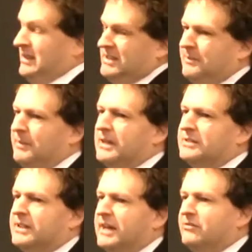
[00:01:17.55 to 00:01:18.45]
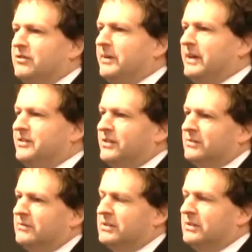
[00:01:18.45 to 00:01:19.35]
some parts of the country managing
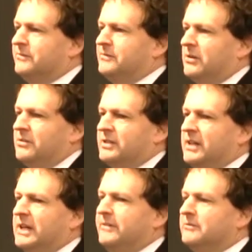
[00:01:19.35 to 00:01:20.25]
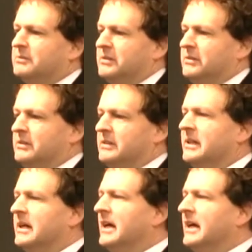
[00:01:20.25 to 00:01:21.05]
the risk of toxic honey from Susan.